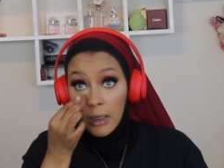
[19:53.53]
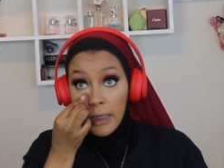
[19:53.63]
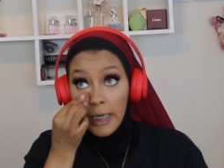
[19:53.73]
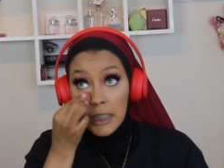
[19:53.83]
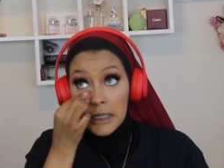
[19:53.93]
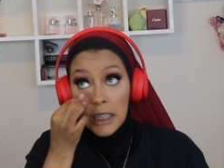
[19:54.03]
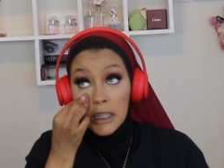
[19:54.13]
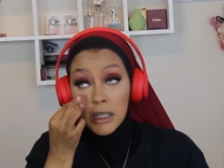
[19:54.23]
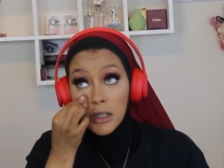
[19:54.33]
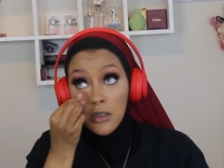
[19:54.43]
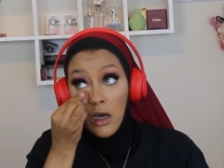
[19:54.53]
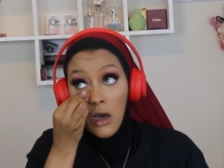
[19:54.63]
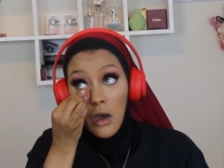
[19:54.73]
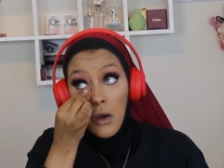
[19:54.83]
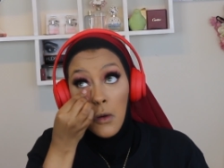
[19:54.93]
Okay sis,
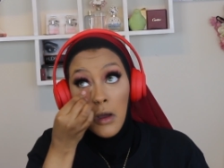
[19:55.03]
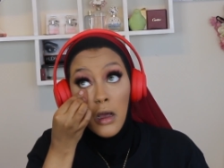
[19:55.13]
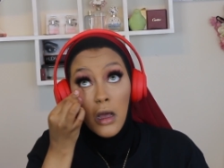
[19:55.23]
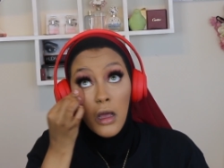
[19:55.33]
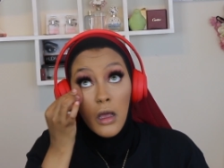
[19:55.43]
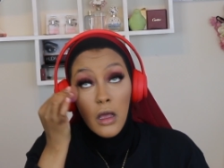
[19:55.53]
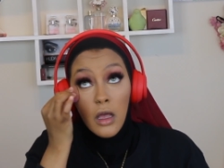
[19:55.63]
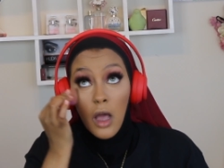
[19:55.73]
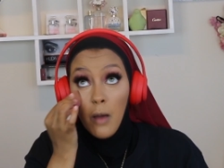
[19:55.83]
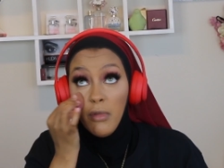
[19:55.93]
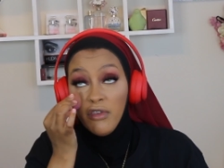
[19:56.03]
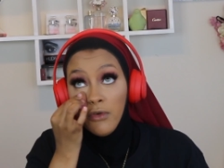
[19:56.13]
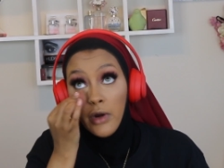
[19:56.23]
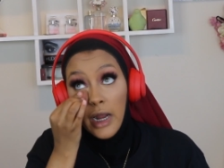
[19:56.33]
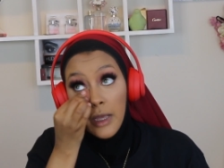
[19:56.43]
so
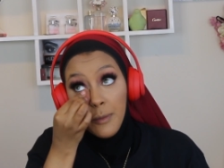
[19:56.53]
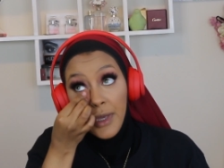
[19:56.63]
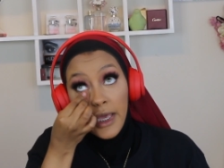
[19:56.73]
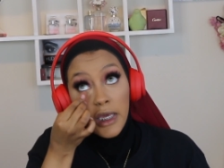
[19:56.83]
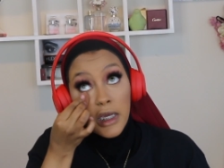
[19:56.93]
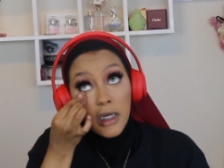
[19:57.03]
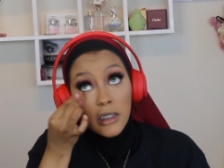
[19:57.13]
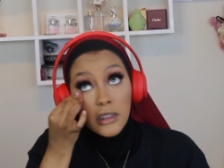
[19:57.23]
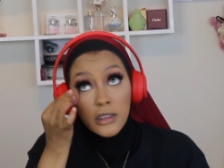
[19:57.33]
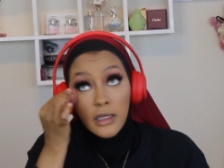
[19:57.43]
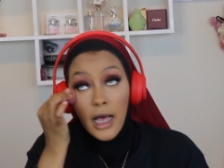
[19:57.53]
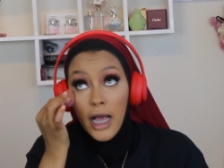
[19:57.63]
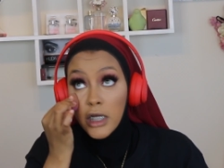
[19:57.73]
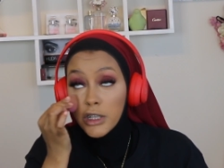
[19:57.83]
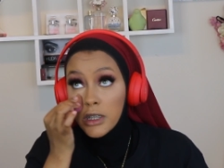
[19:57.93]
before I bake
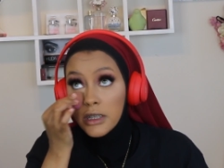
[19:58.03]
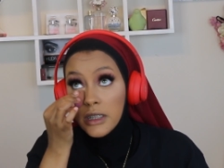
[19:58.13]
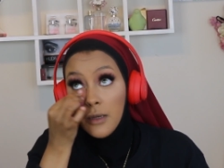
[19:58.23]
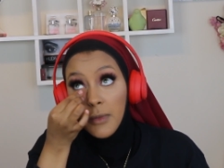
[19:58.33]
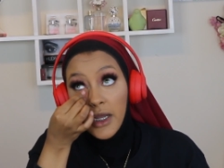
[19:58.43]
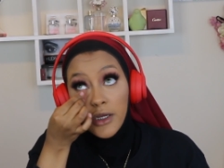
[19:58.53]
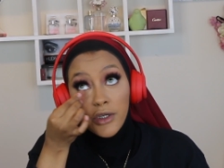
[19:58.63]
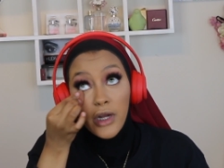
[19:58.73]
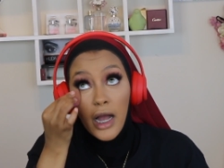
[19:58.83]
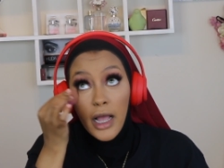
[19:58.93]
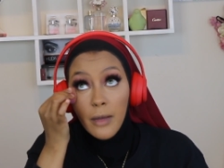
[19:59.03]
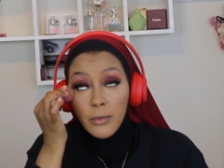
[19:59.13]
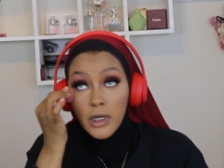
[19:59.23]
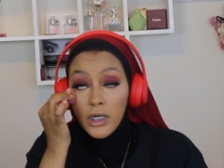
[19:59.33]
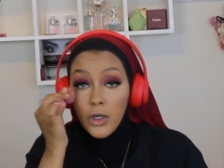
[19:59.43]
slash set my under eye,
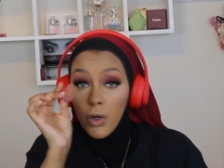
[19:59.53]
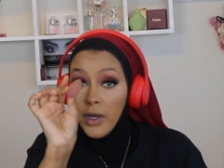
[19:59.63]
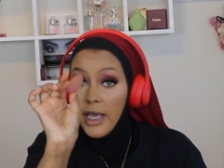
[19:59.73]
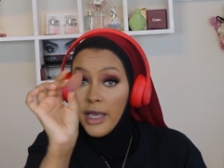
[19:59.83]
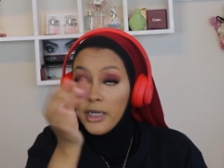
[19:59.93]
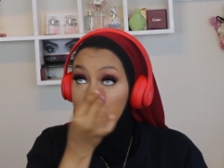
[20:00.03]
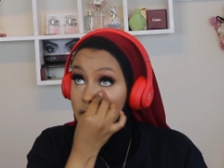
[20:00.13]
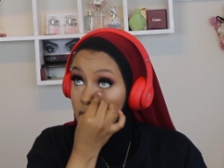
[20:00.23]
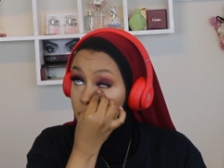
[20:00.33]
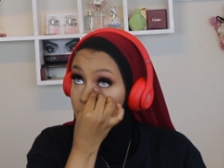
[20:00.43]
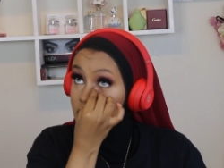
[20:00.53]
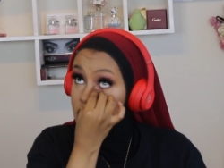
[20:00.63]
I'm gonna go ahead and take my